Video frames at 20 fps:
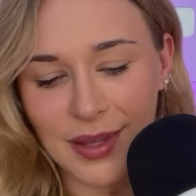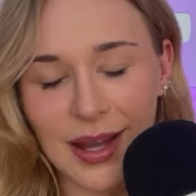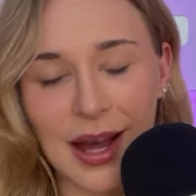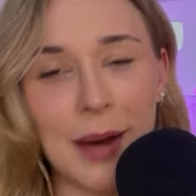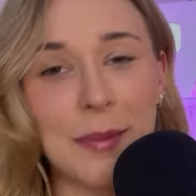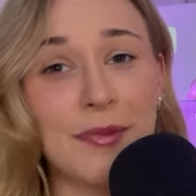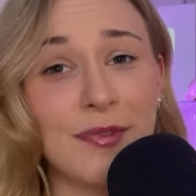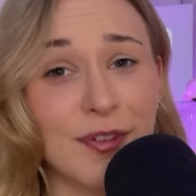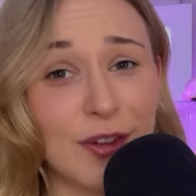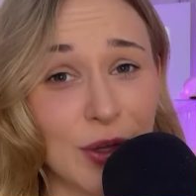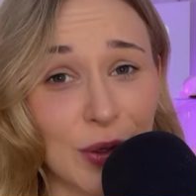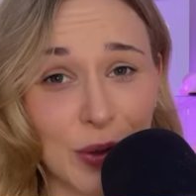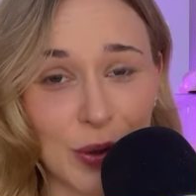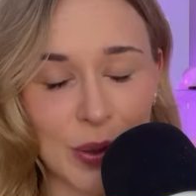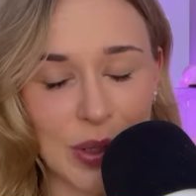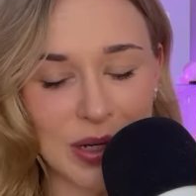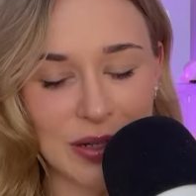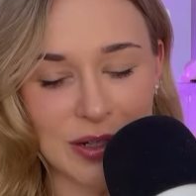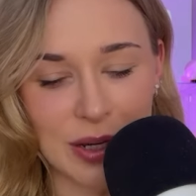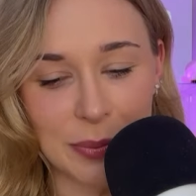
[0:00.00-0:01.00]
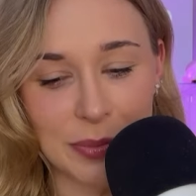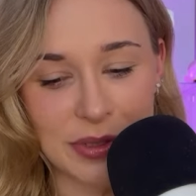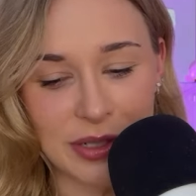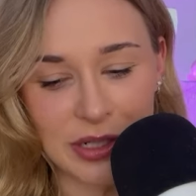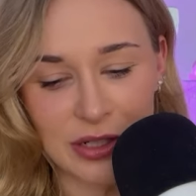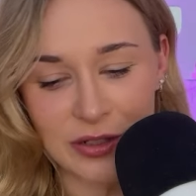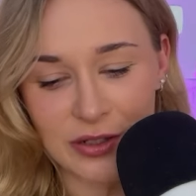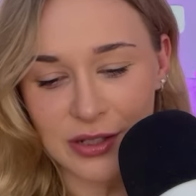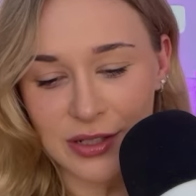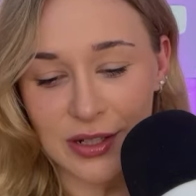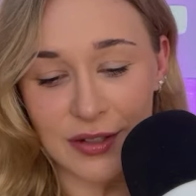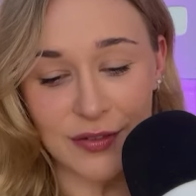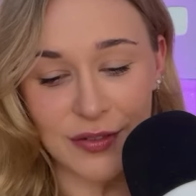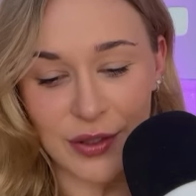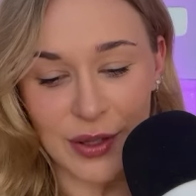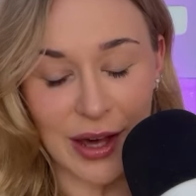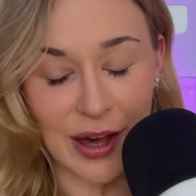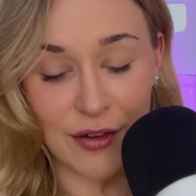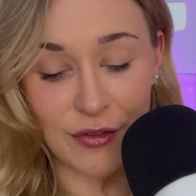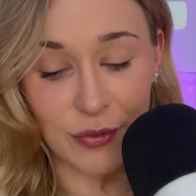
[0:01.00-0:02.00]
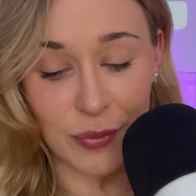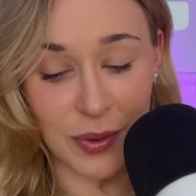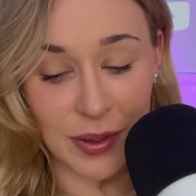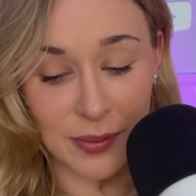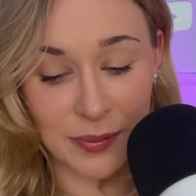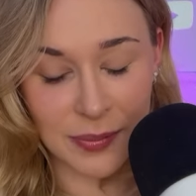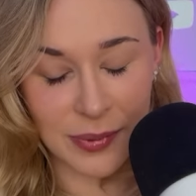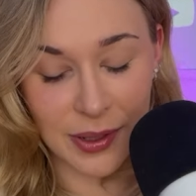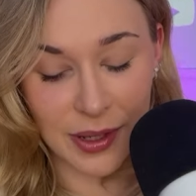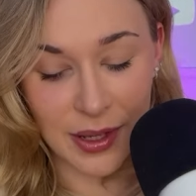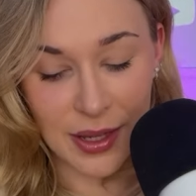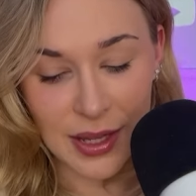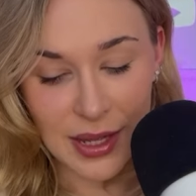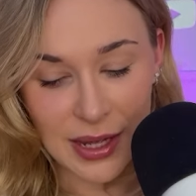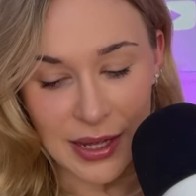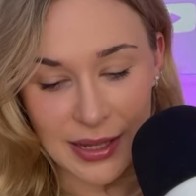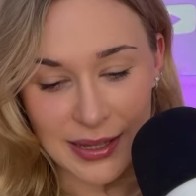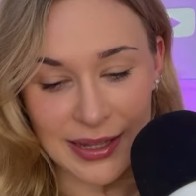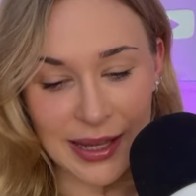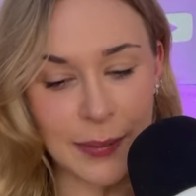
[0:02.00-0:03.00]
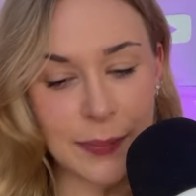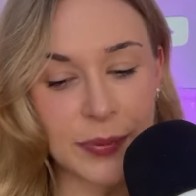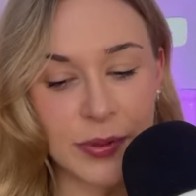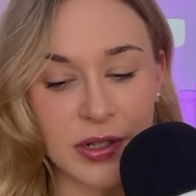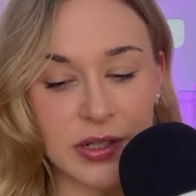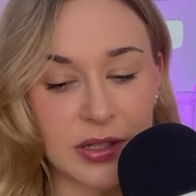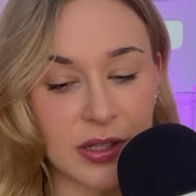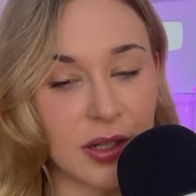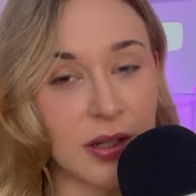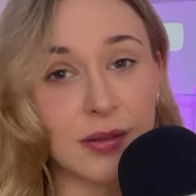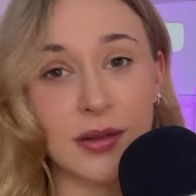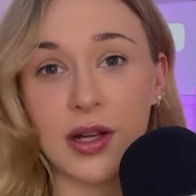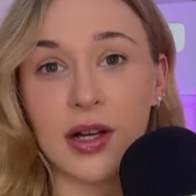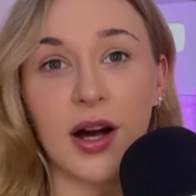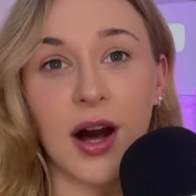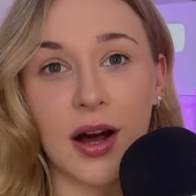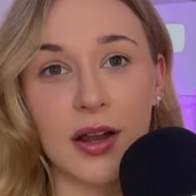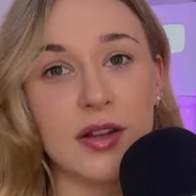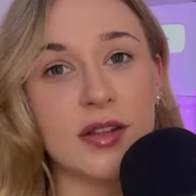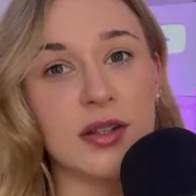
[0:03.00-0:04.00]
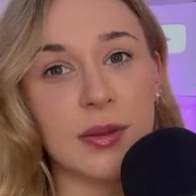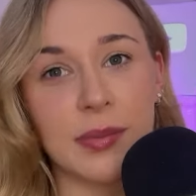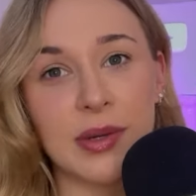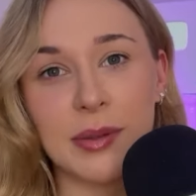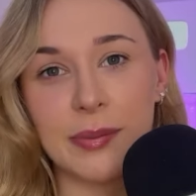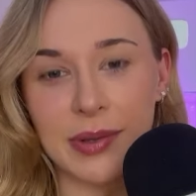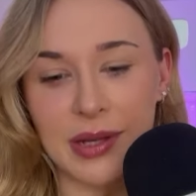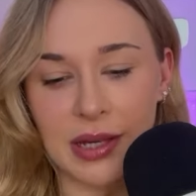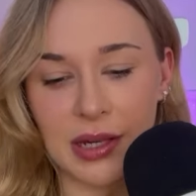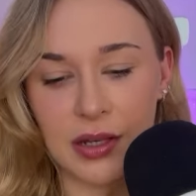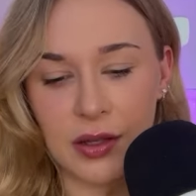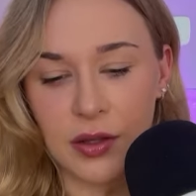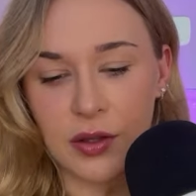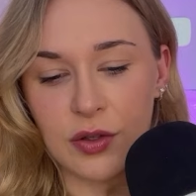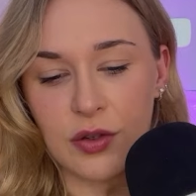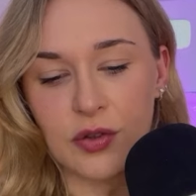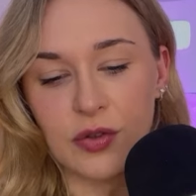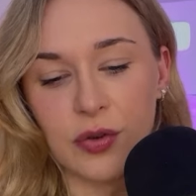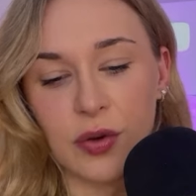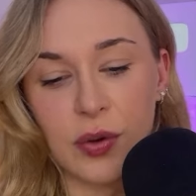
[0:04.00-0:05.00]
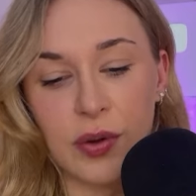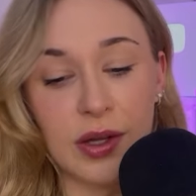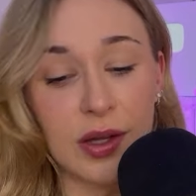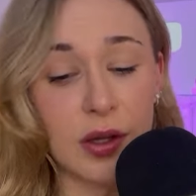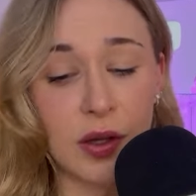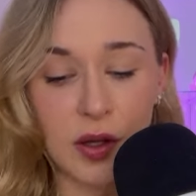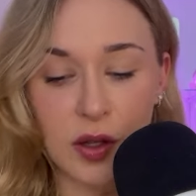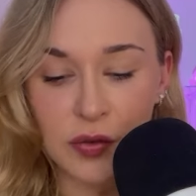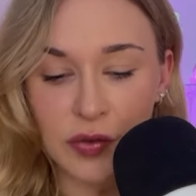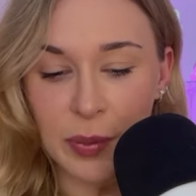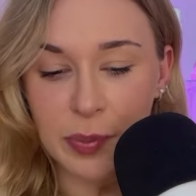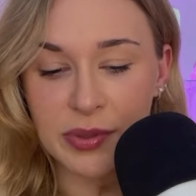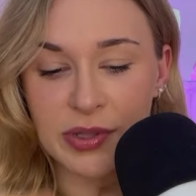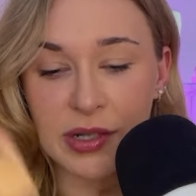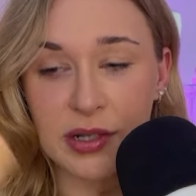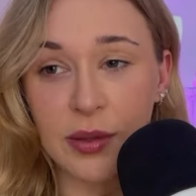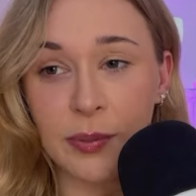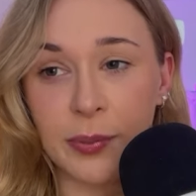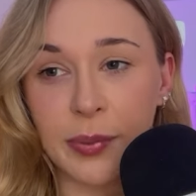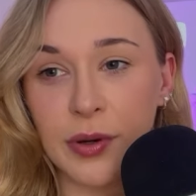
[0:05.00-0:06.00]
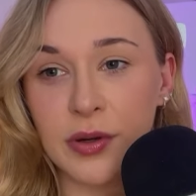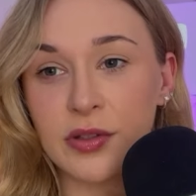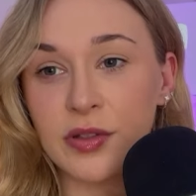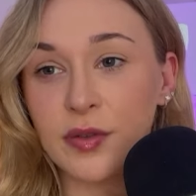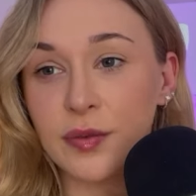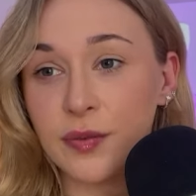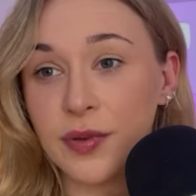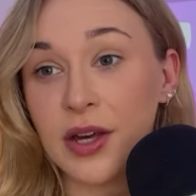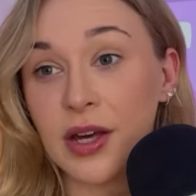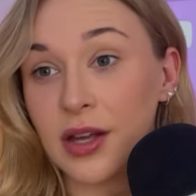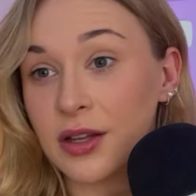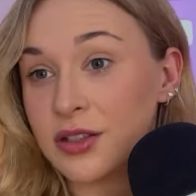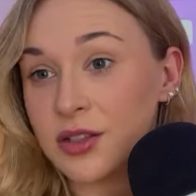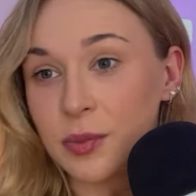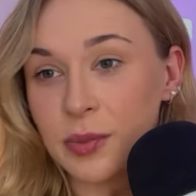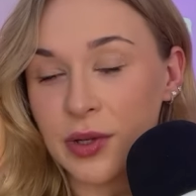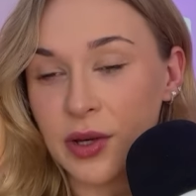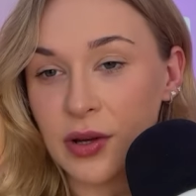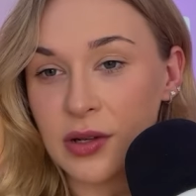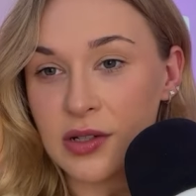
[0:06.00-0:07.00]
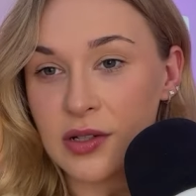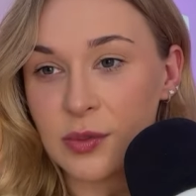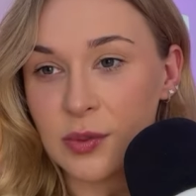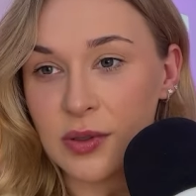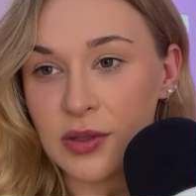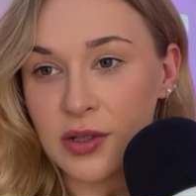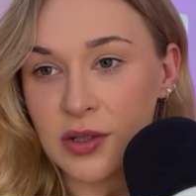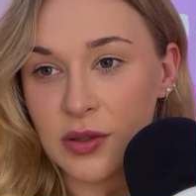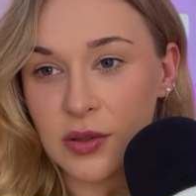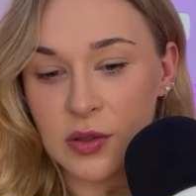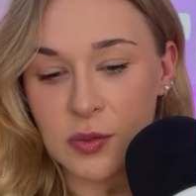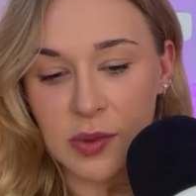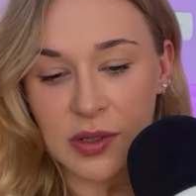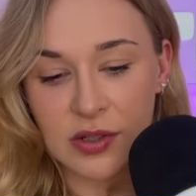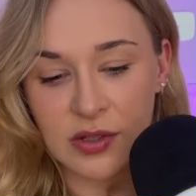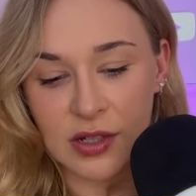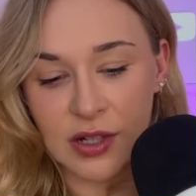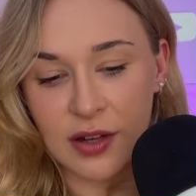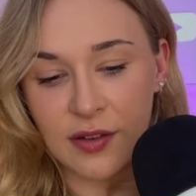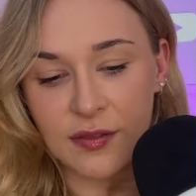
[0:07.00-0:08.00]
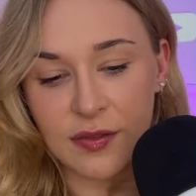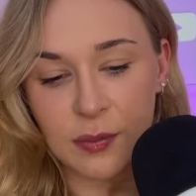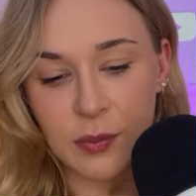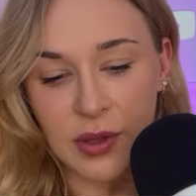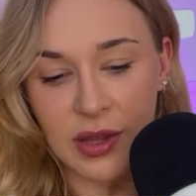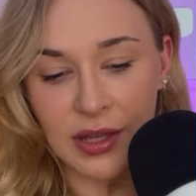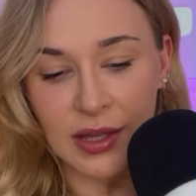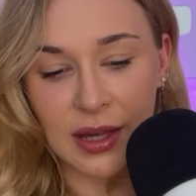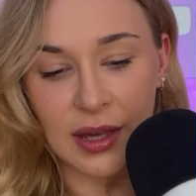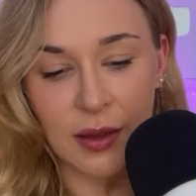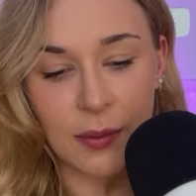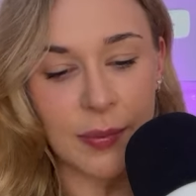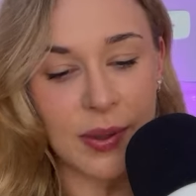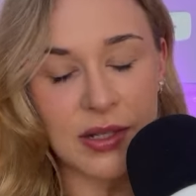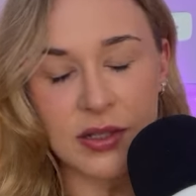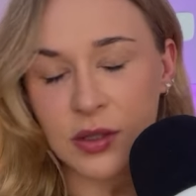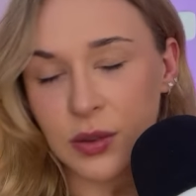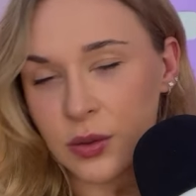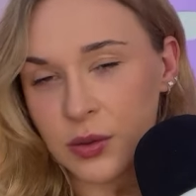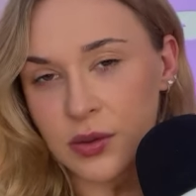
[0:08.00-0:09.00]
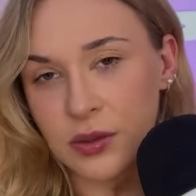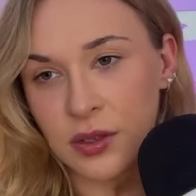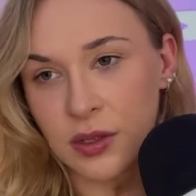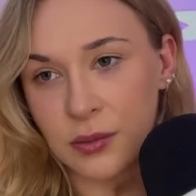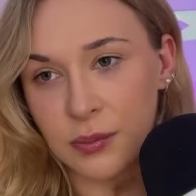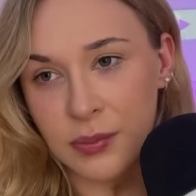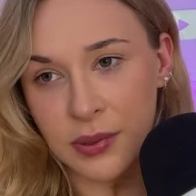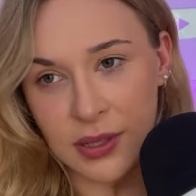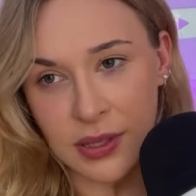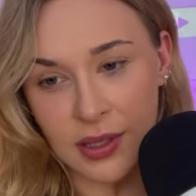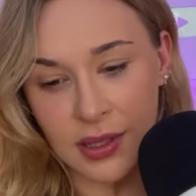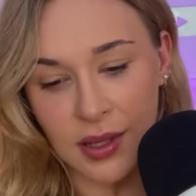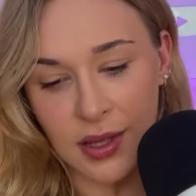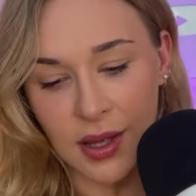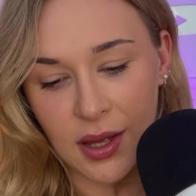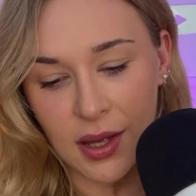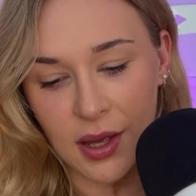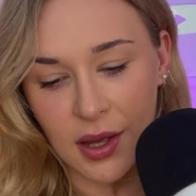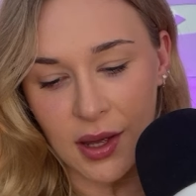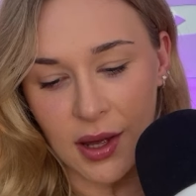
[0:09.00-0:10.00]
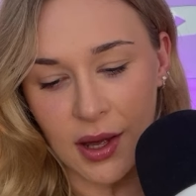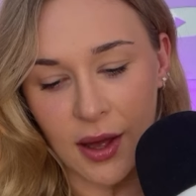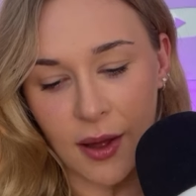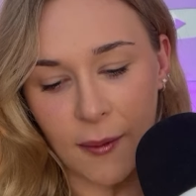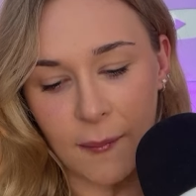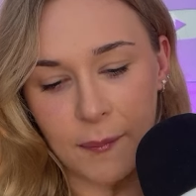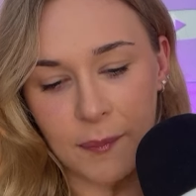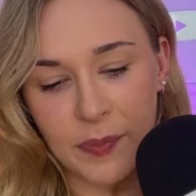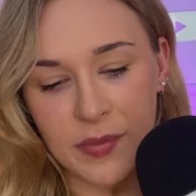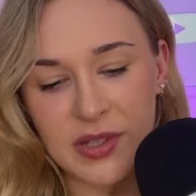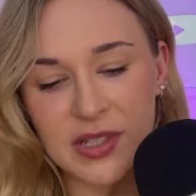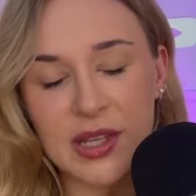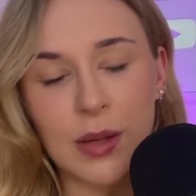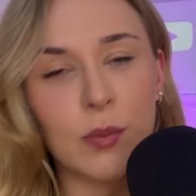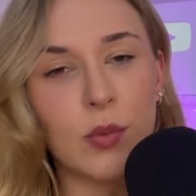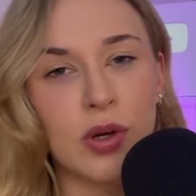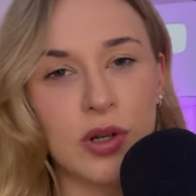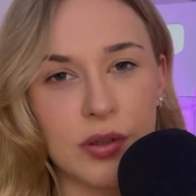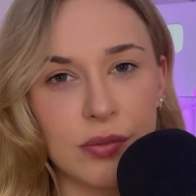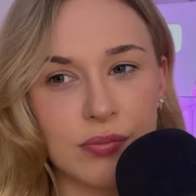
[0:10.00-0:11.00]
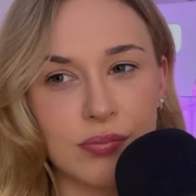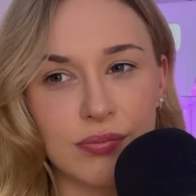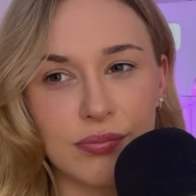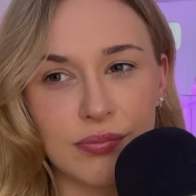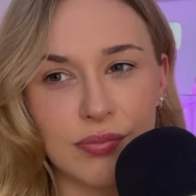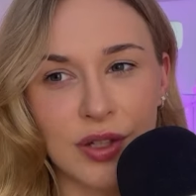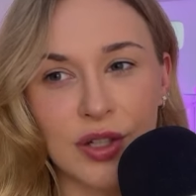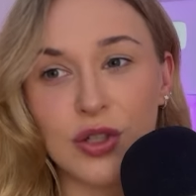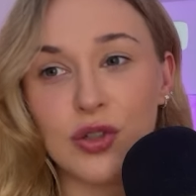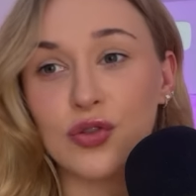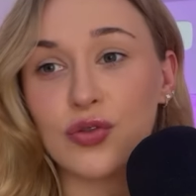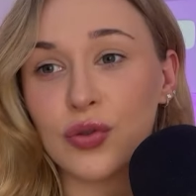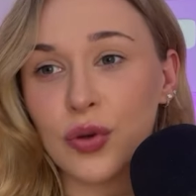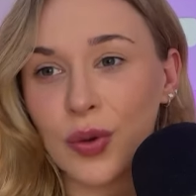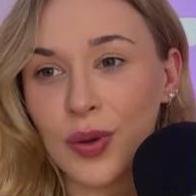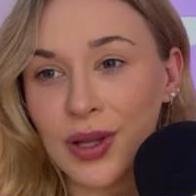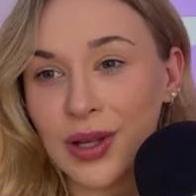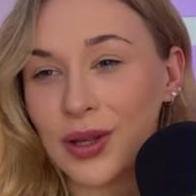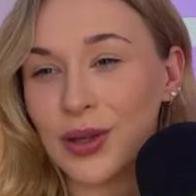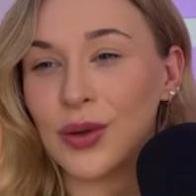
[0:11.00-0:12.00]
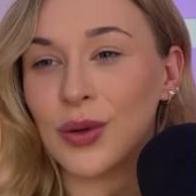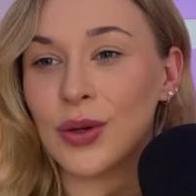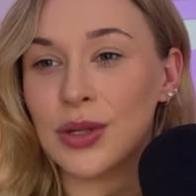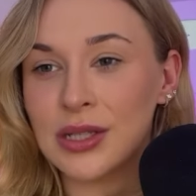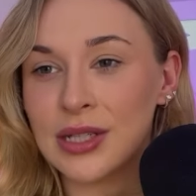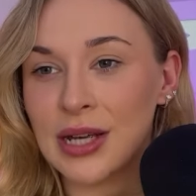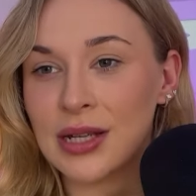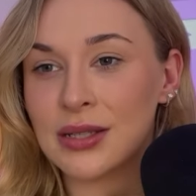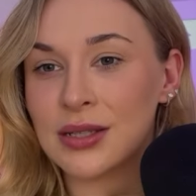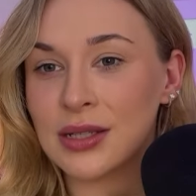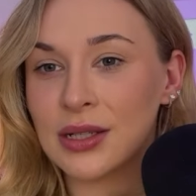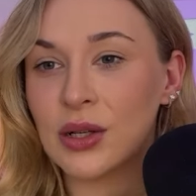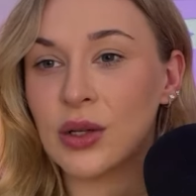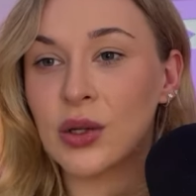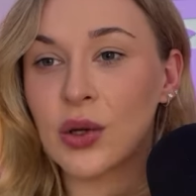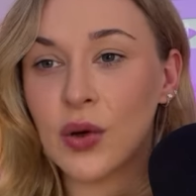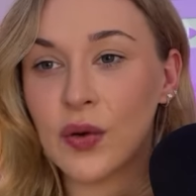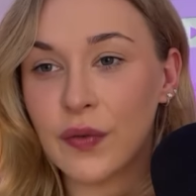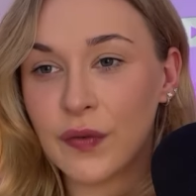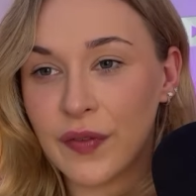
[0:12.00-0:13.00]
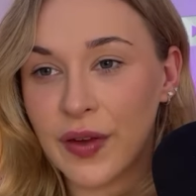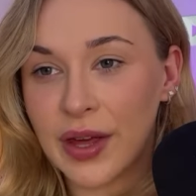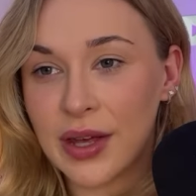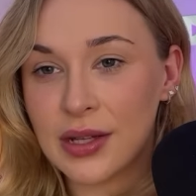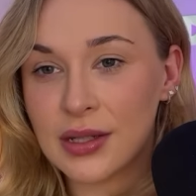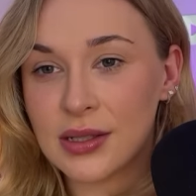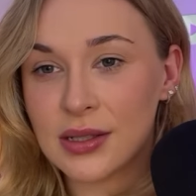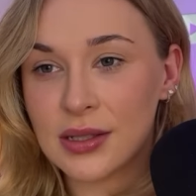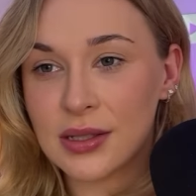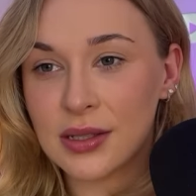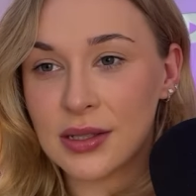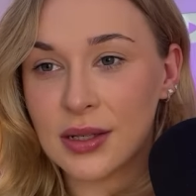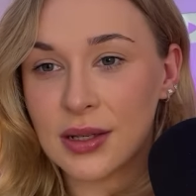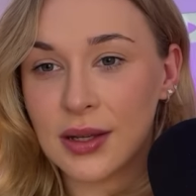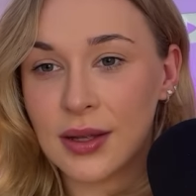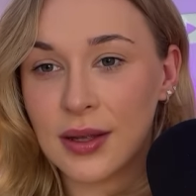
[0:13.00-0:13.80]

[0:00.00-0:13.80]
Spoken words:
Up for your own interpretation if you have one. But the Emperor is a card of somebody being in control. It could represent a boss figure, to be honest with you, especially with the King of Pentacles. Could be someone controlling your destiny or your fate.